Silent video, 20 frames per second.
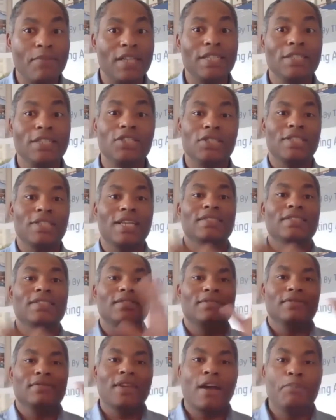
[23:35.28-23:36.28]
That money just
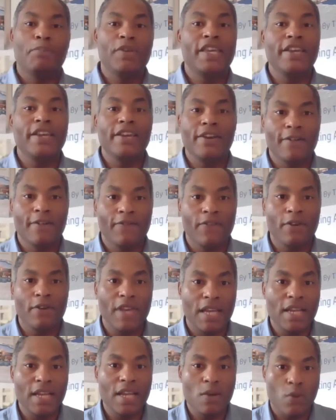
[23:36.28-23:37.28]
doesn't appear from
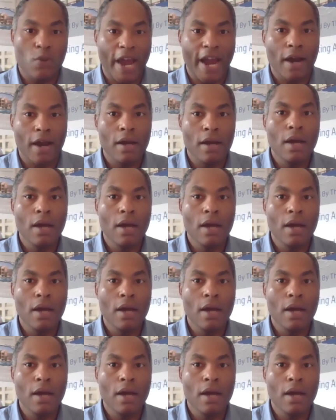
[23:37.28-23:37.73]
anywhere.